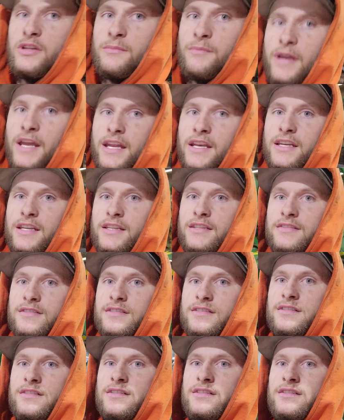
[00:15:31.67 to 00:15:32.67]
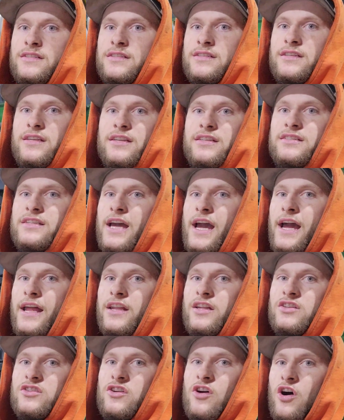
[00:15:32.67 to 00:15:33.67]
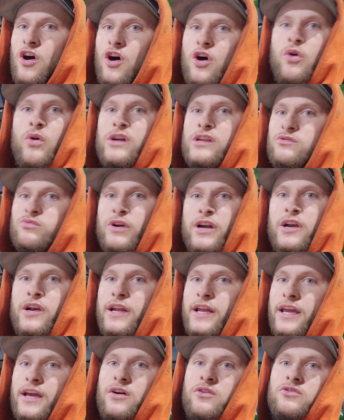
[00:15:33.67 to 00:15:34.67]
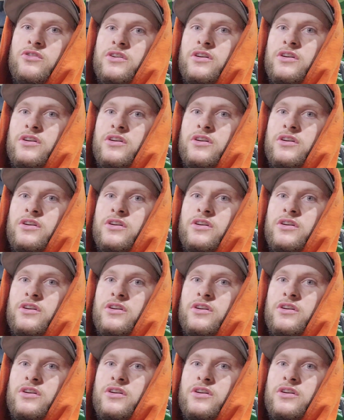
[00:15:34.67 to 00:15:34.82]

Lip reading: maintenance, because that is always wearing out.